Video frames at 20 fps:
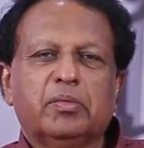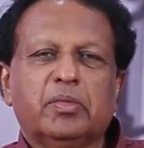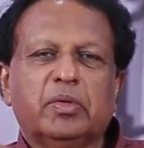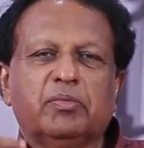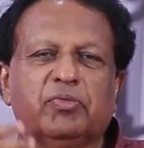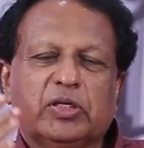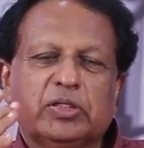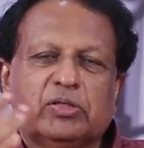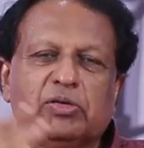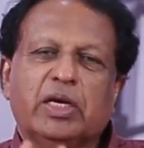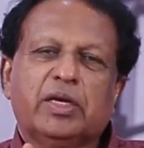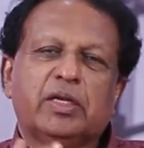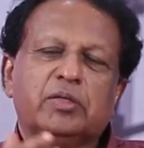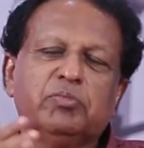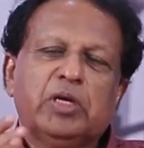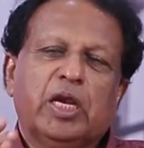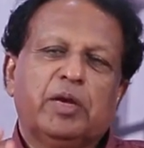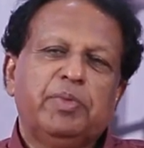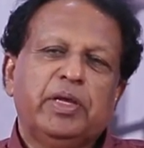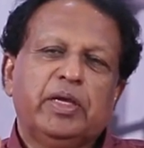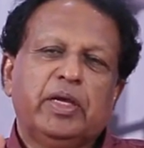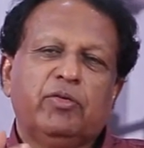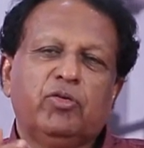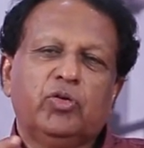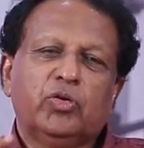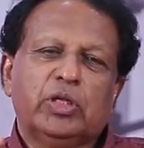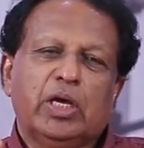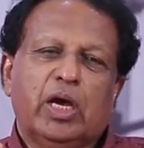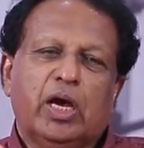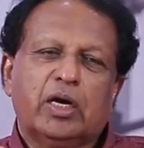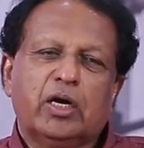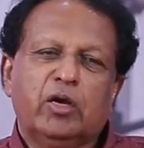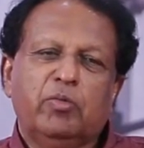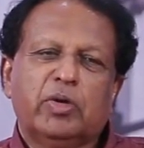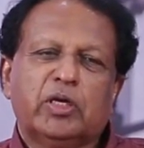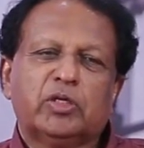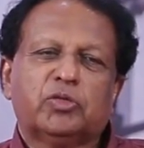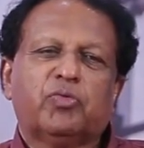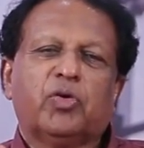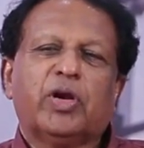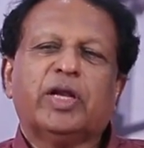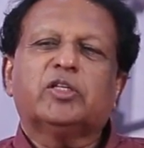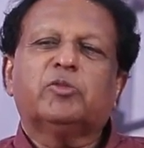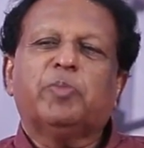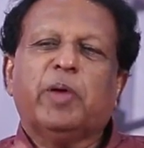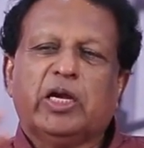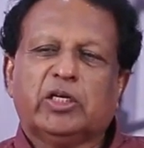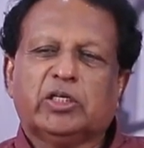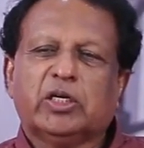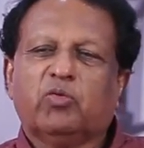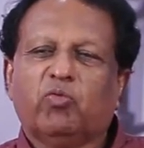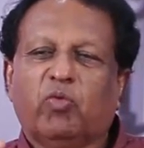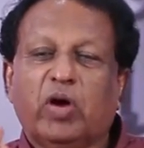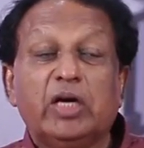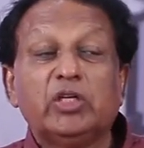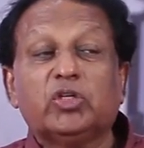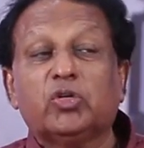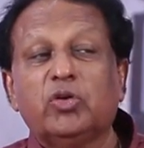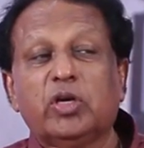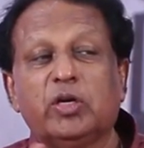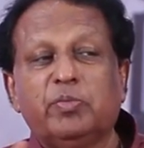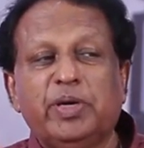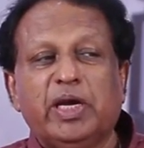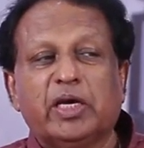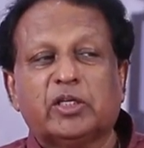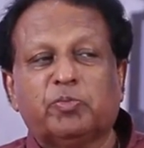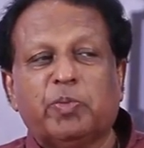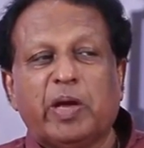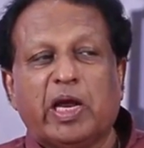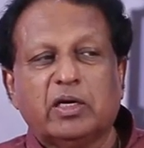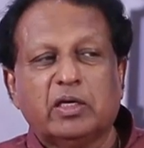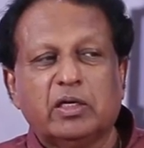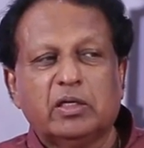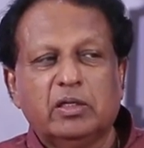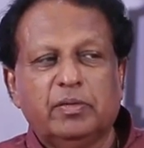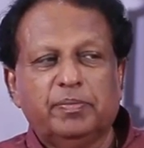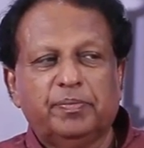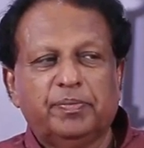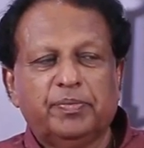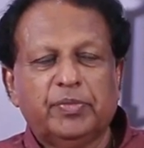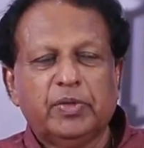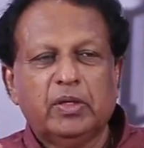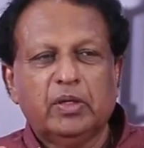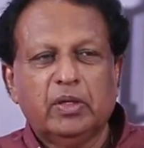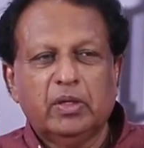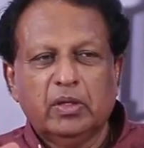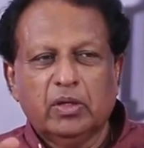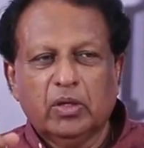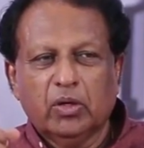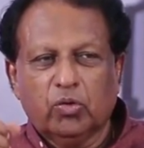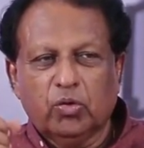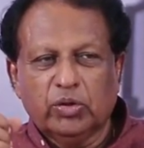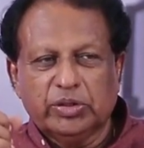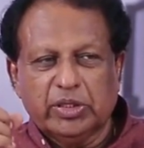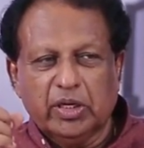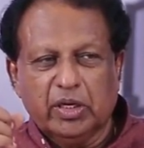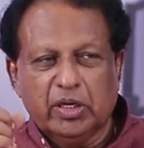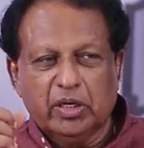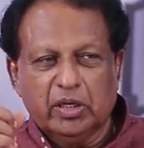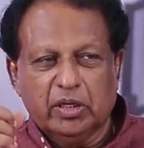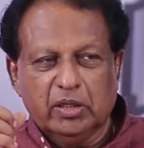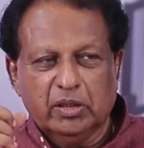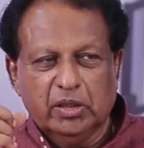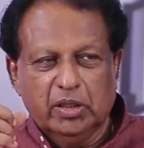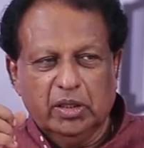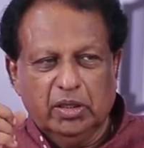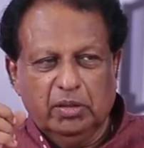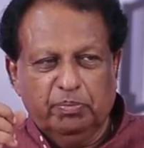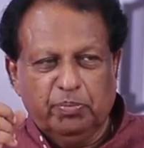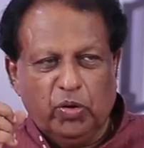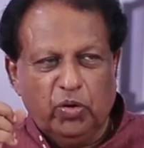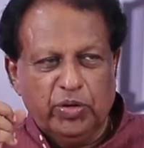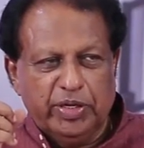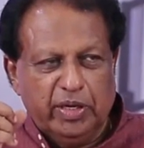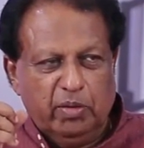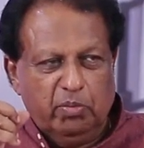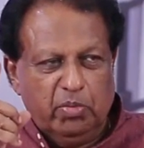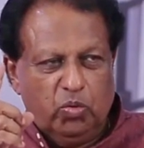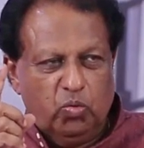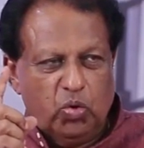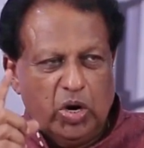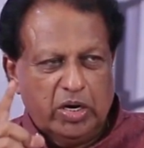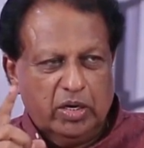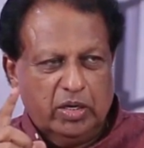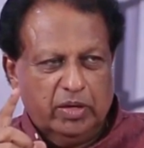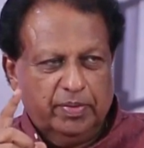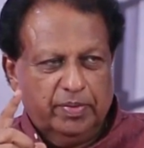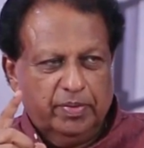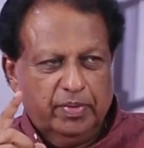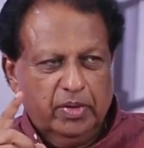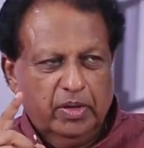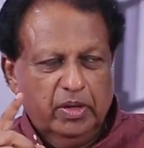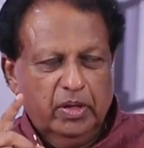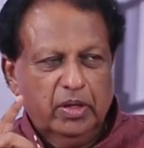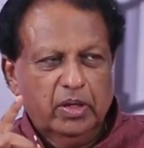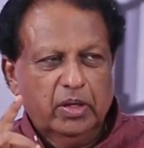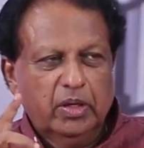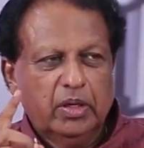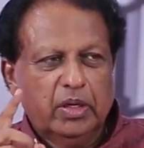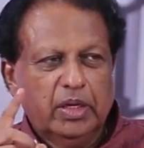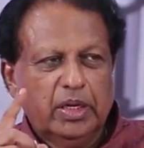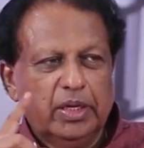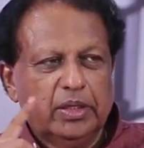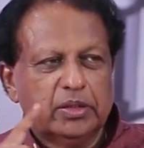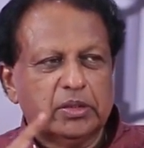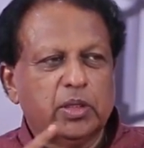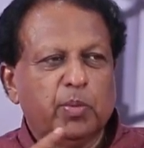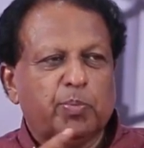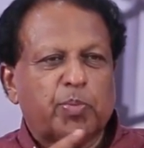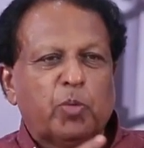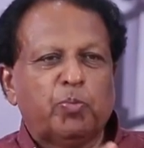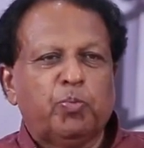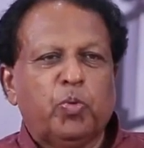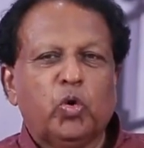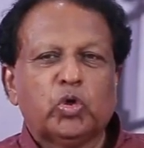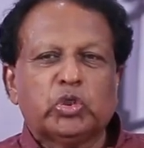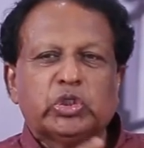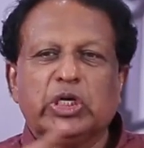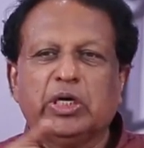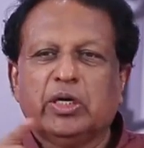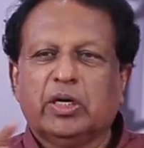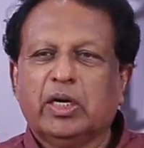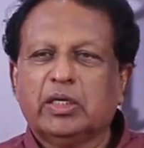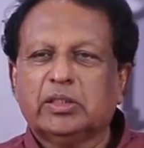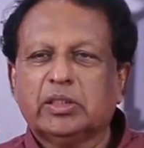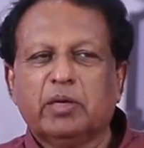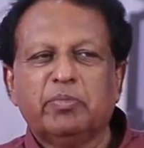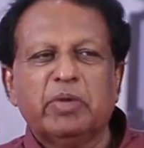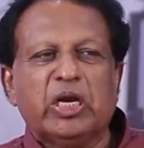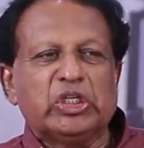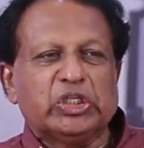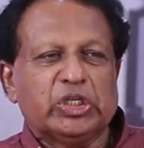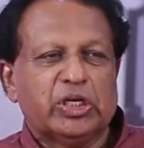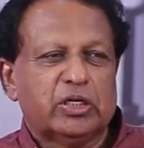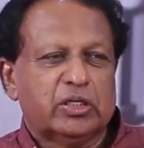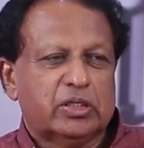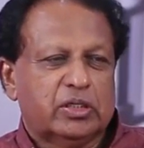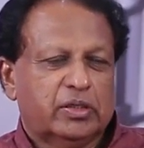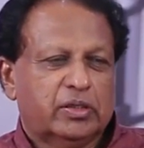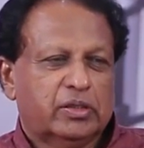first let, us, let me give you the arguments for expansion. Why should it be expanded? Question the point number one is the proportion as I mentioned.